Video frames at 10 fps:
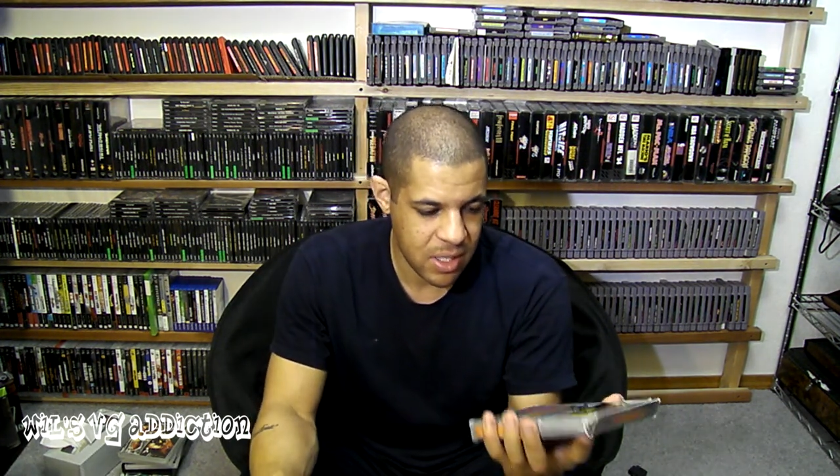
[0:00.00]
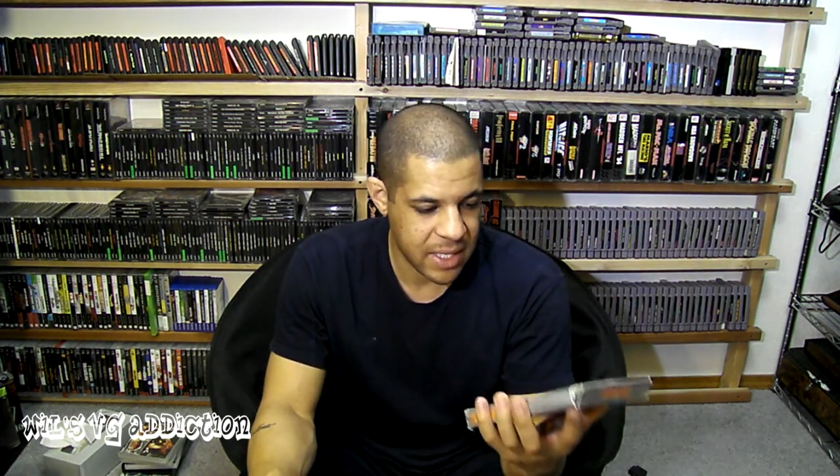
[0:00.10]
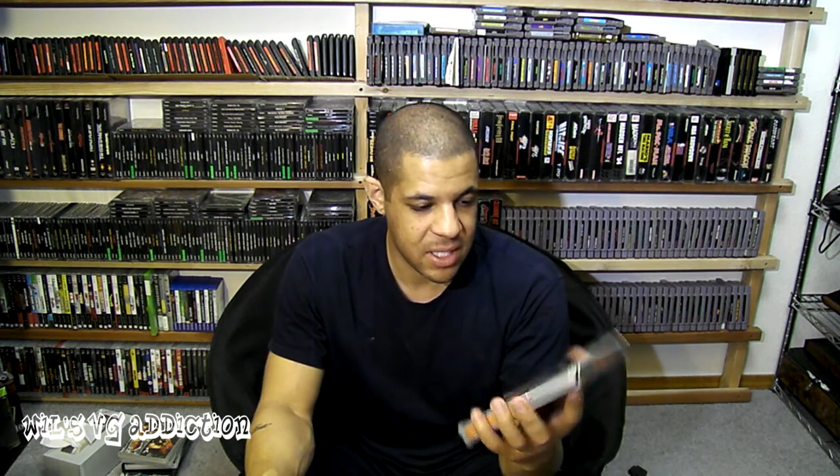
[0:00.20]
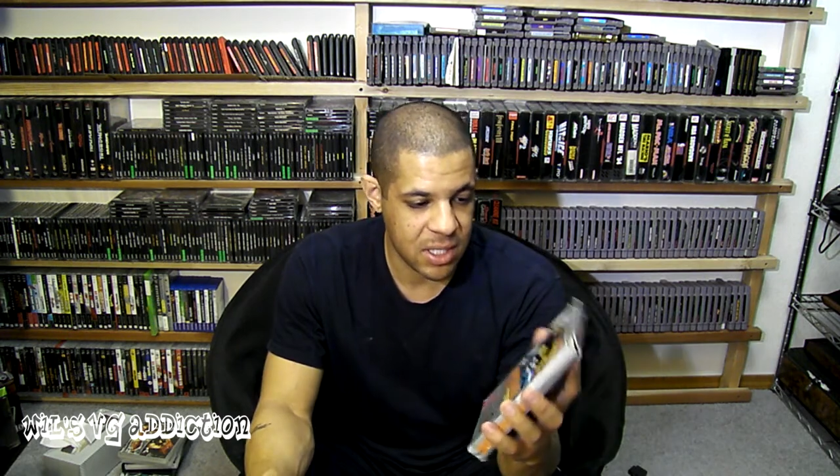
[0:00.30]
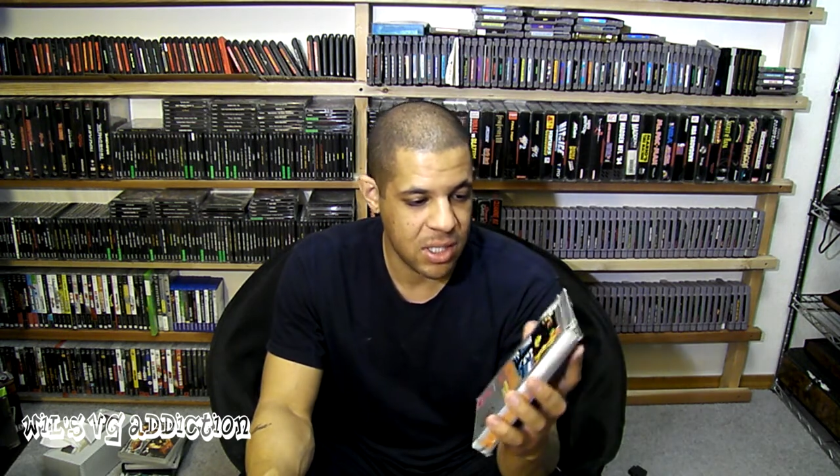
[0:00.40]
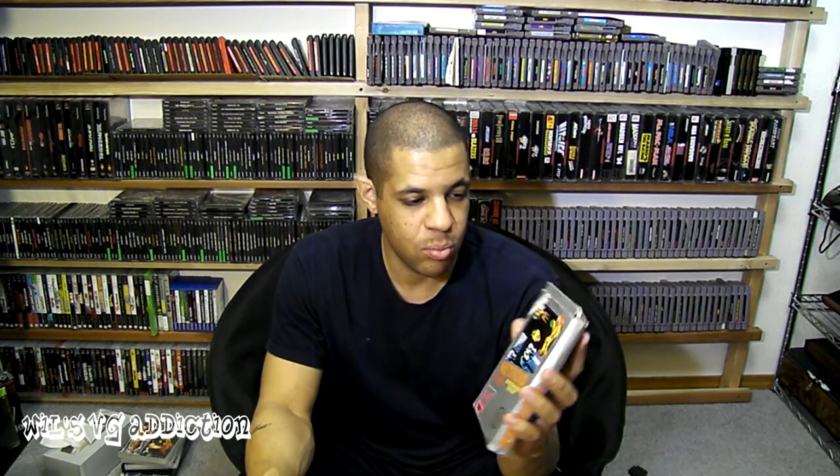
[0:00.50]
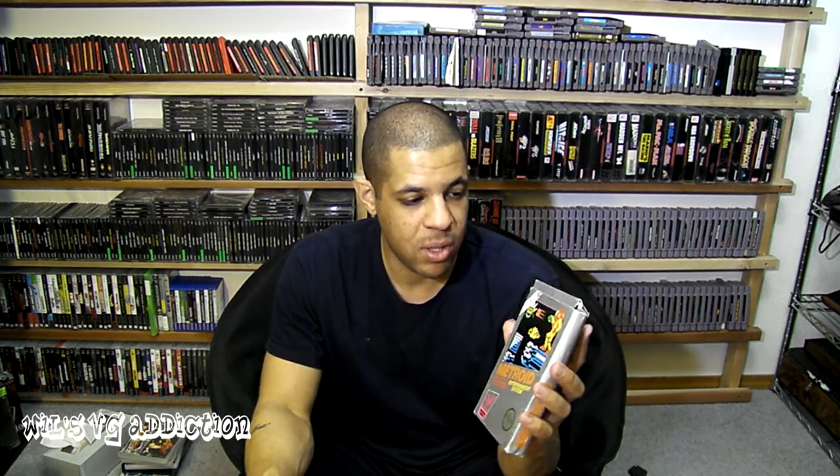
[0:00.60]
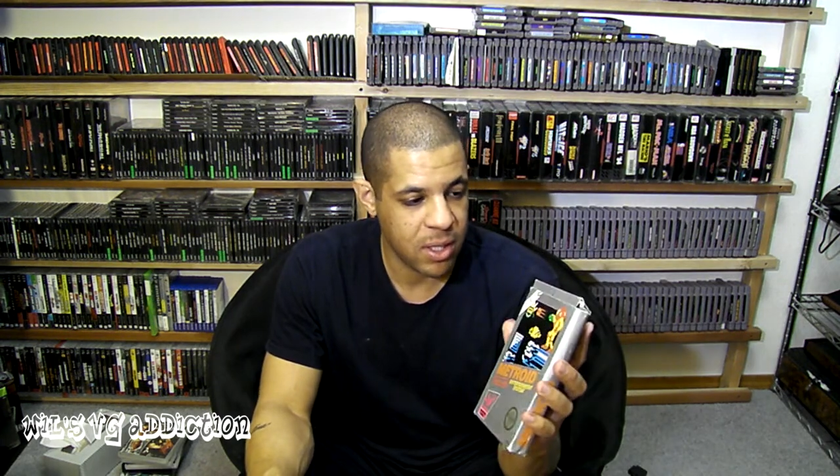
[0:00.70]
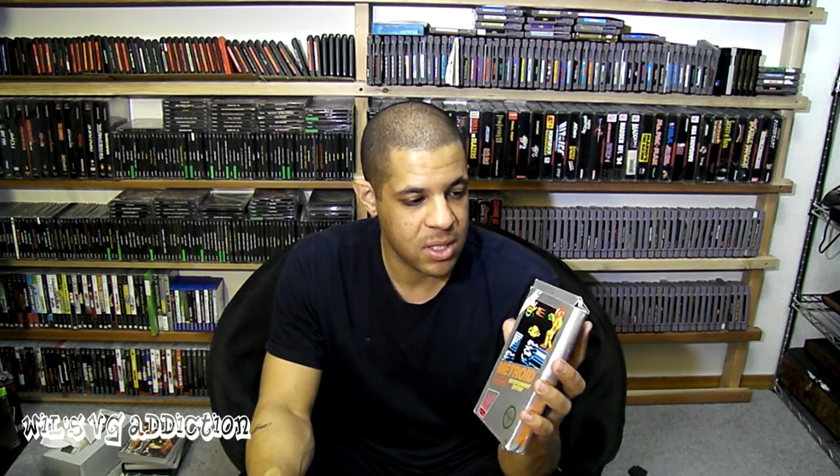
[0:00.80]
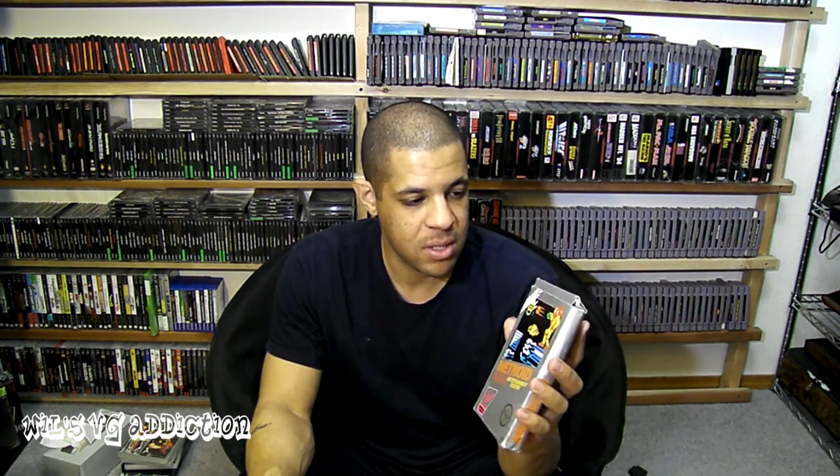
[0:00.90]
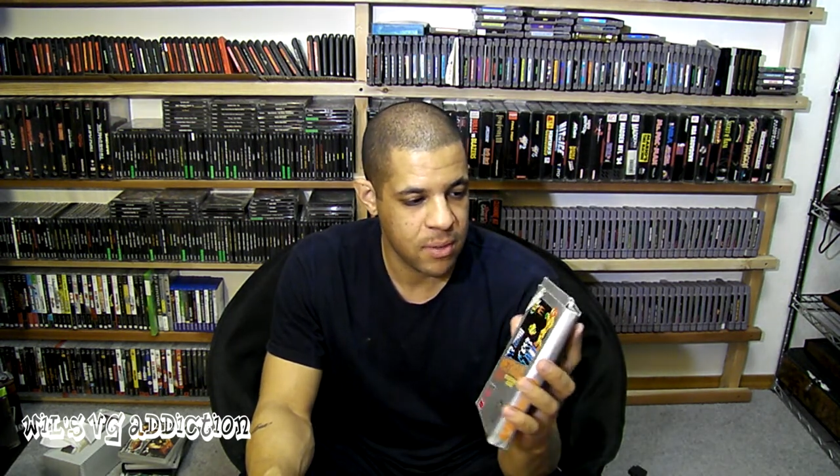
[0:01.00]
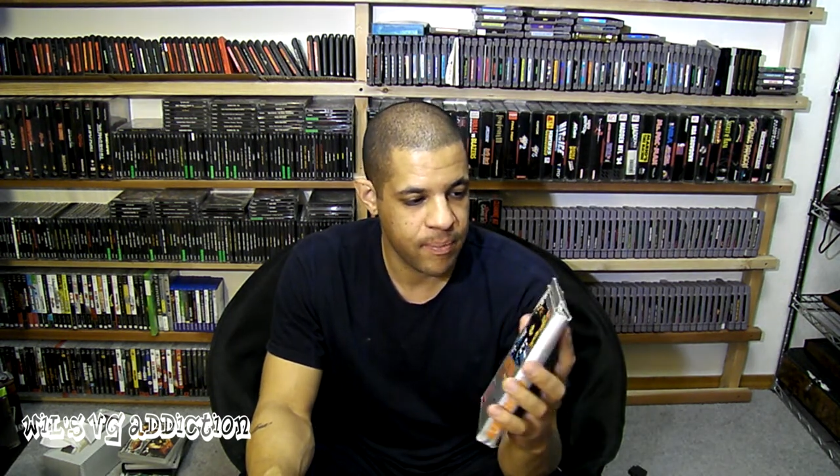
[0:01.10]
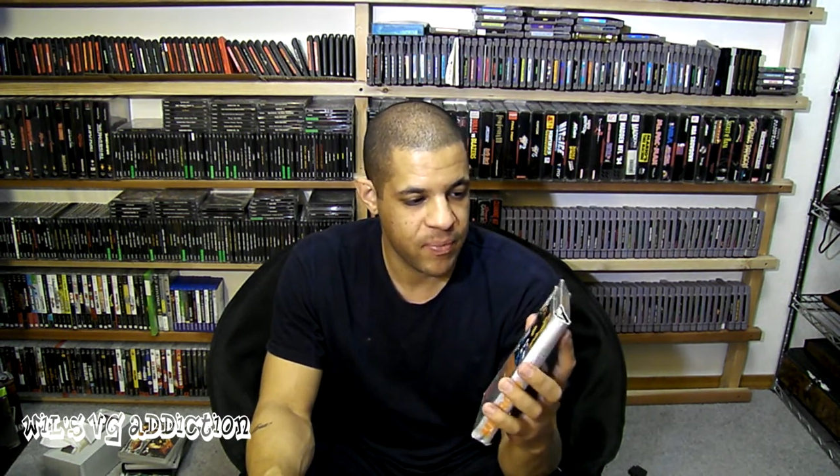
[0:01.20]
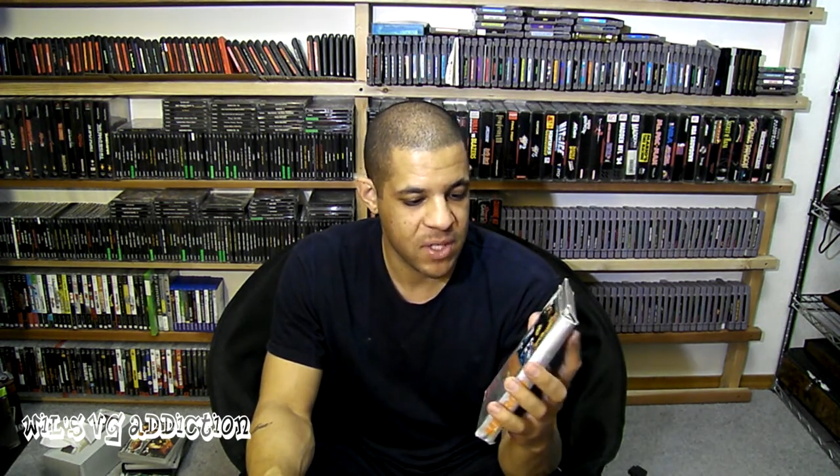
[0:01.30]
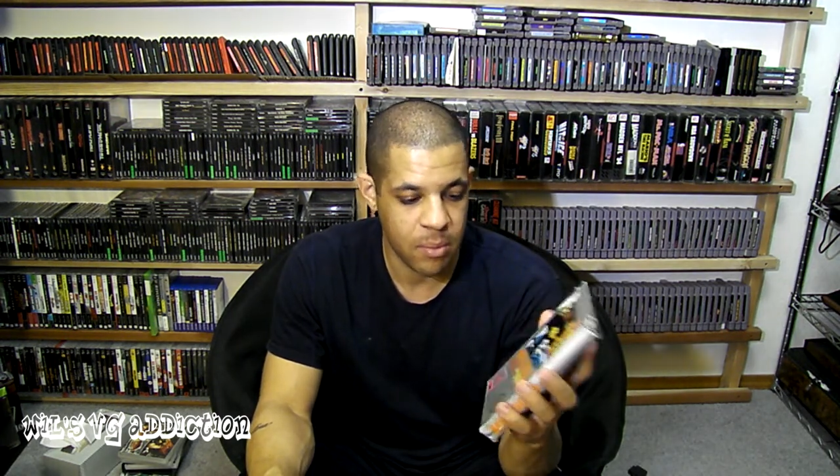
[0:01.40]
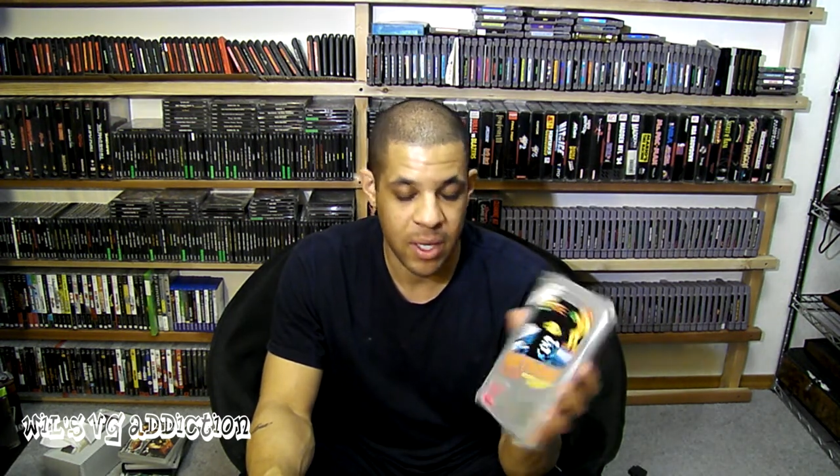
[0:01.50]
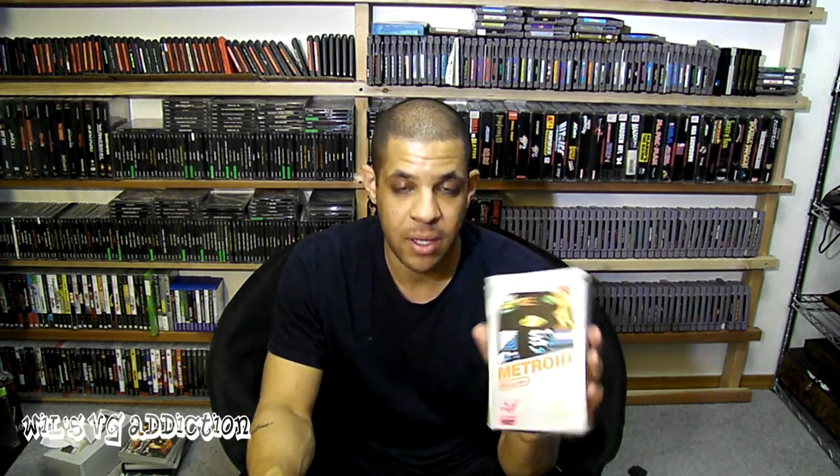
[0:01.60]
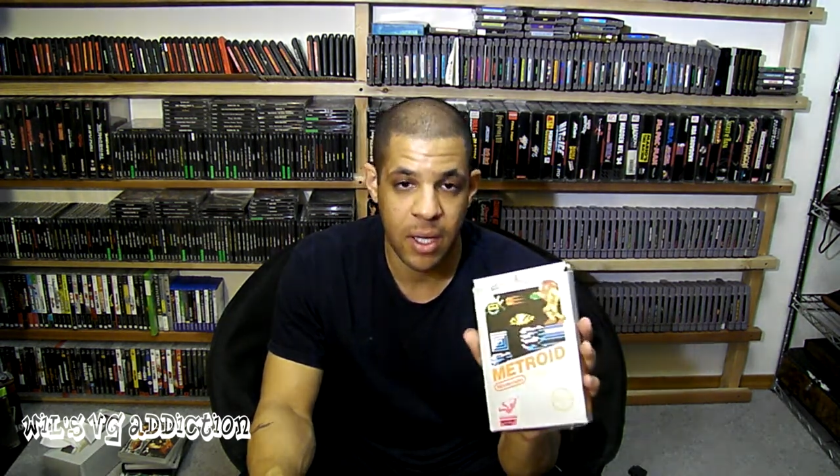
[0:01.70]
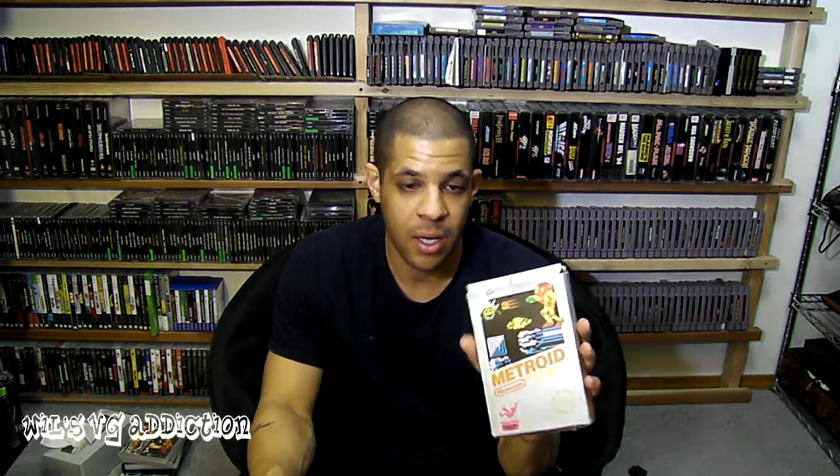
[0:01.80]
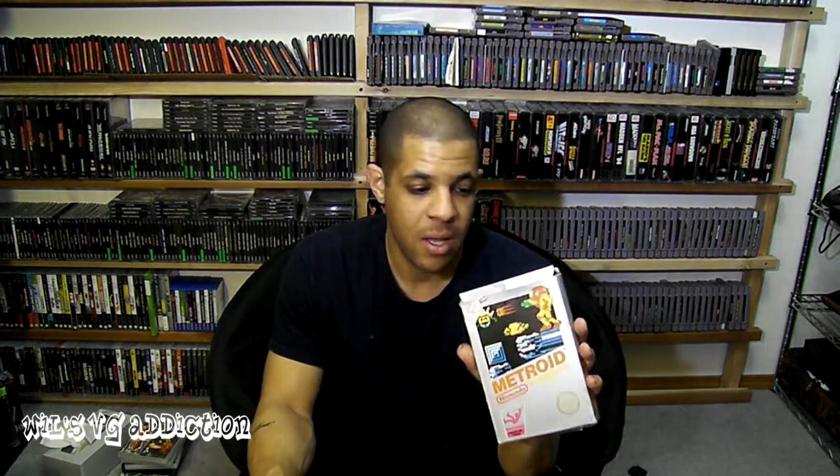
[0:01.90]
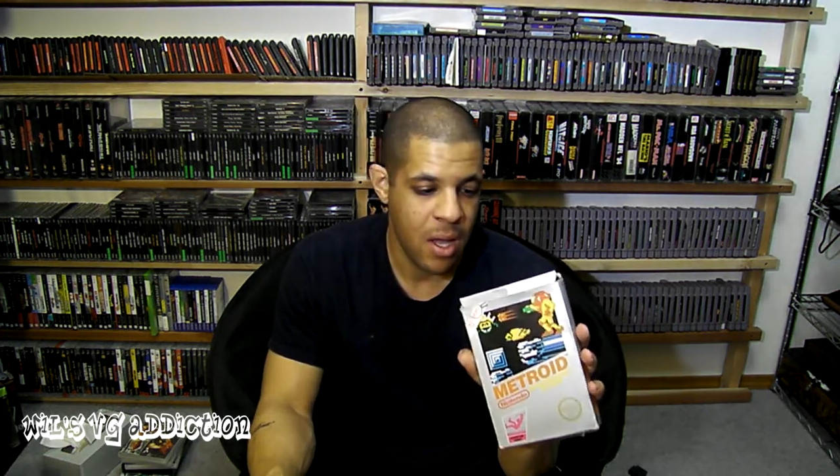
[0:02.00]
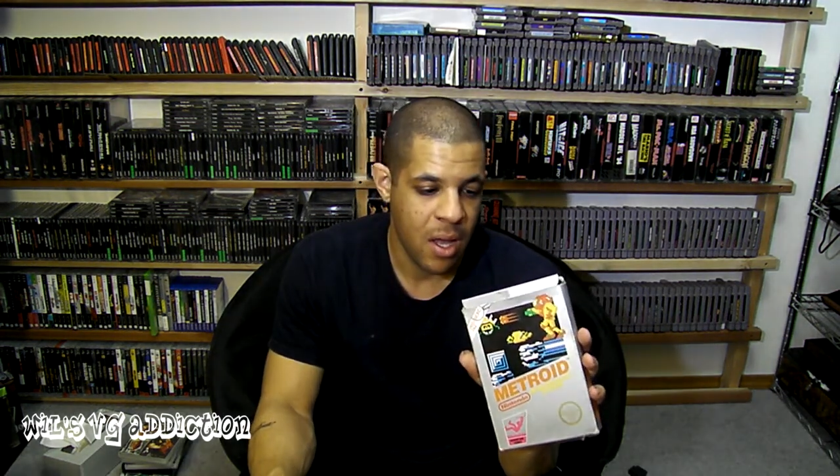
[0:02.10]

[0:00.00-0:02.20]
It's like 16 bucks, something like that.